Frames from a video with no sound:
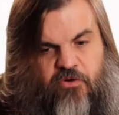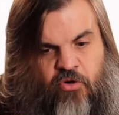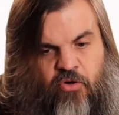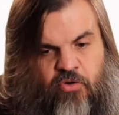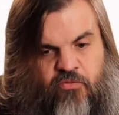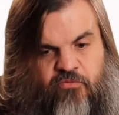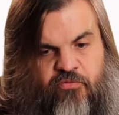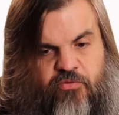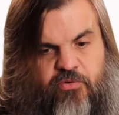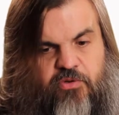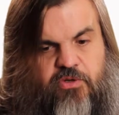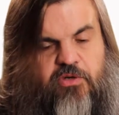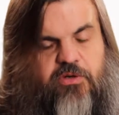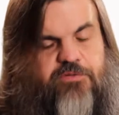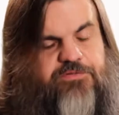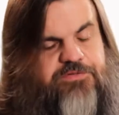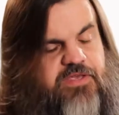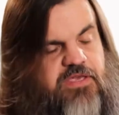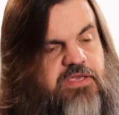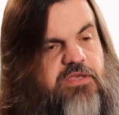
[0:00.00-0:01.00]

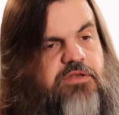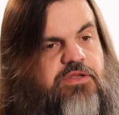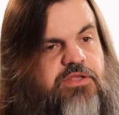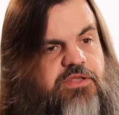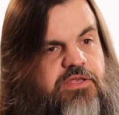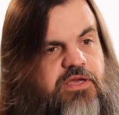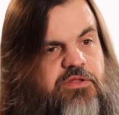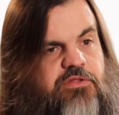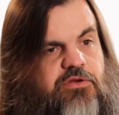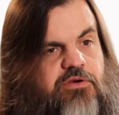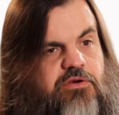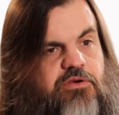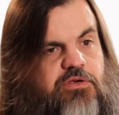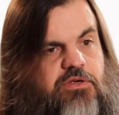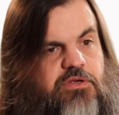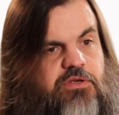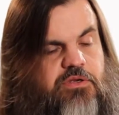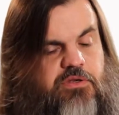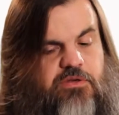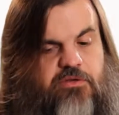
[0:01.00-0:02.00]
overall, taken together,
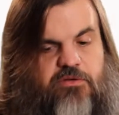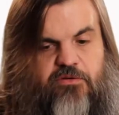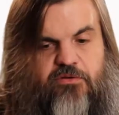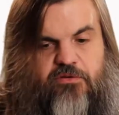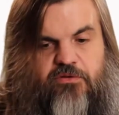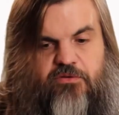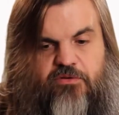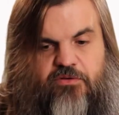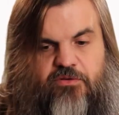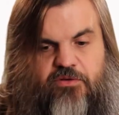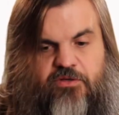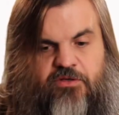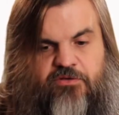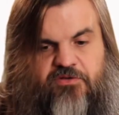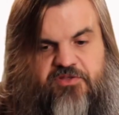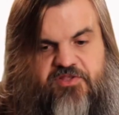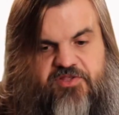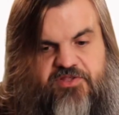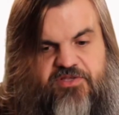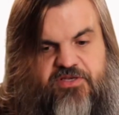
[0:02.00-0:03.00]
in
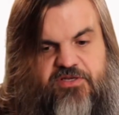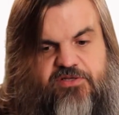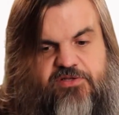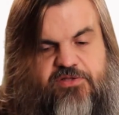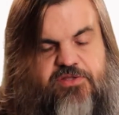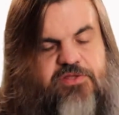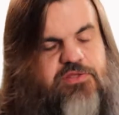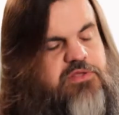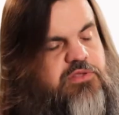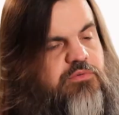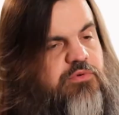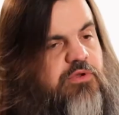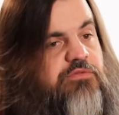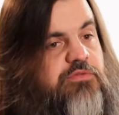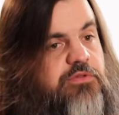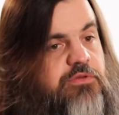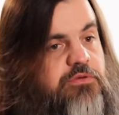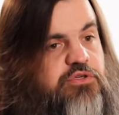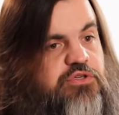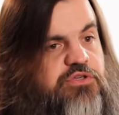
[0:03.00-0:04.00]
a sense, this is
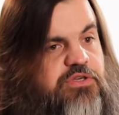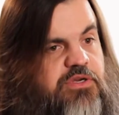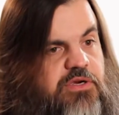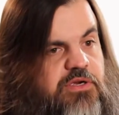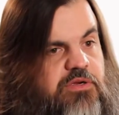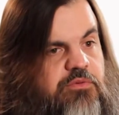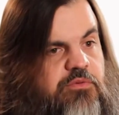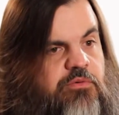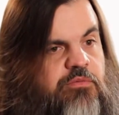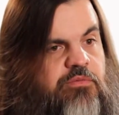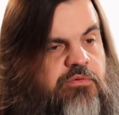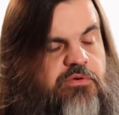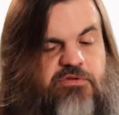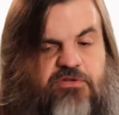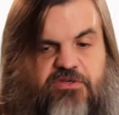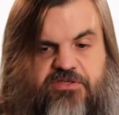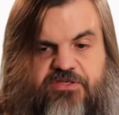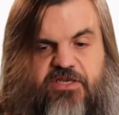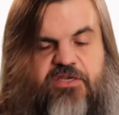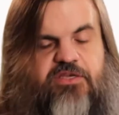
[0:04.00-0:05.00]
revolutionary. We're
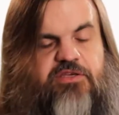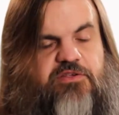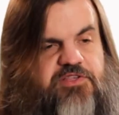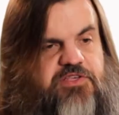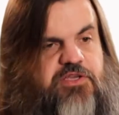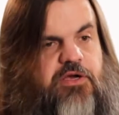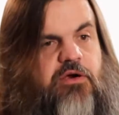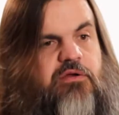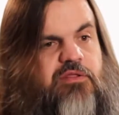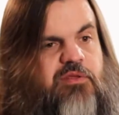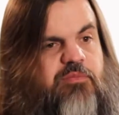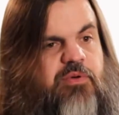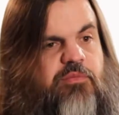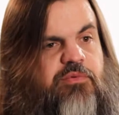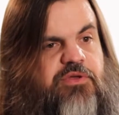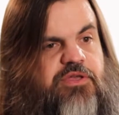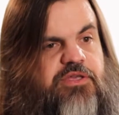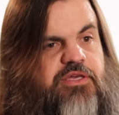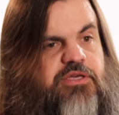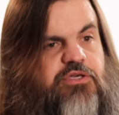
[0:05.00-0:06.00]
really taking scholarly
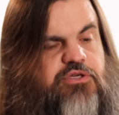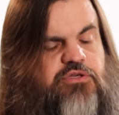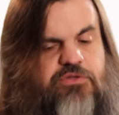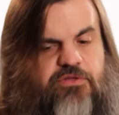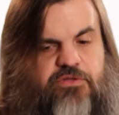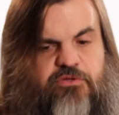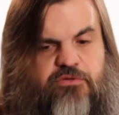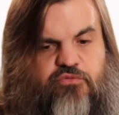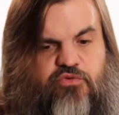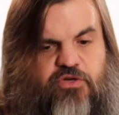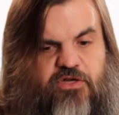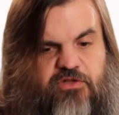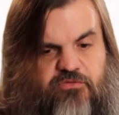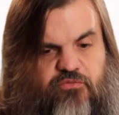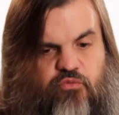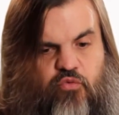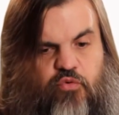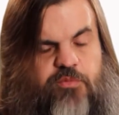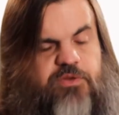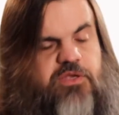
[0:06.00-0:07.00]
publication and
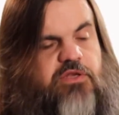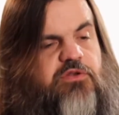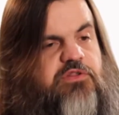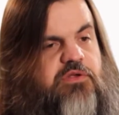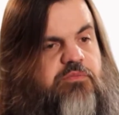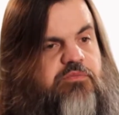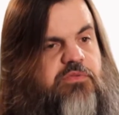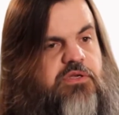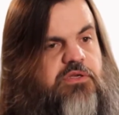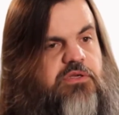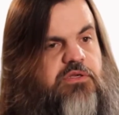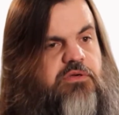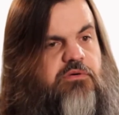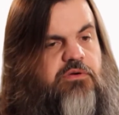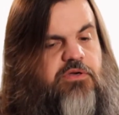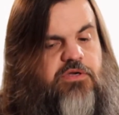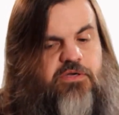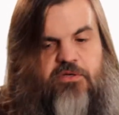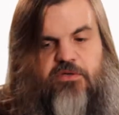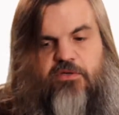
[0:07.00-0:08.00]
transforming it into something
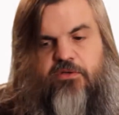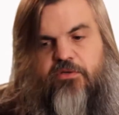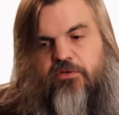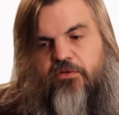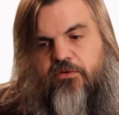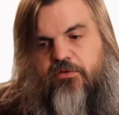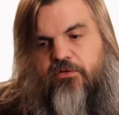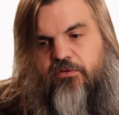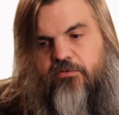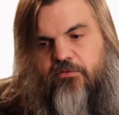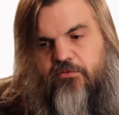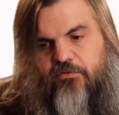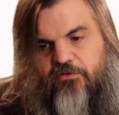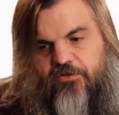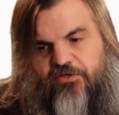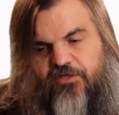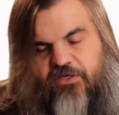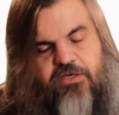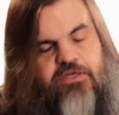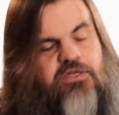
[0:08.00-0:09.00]
new.
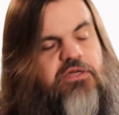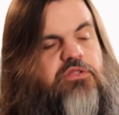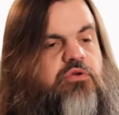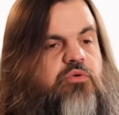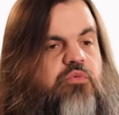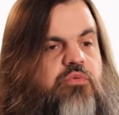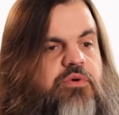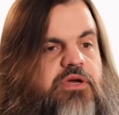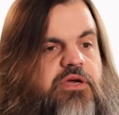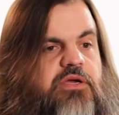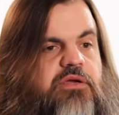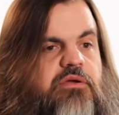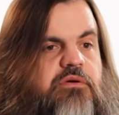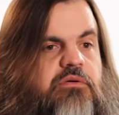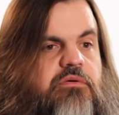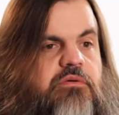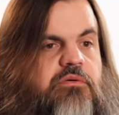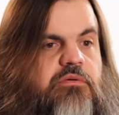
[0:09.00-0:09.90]
Looked at another way,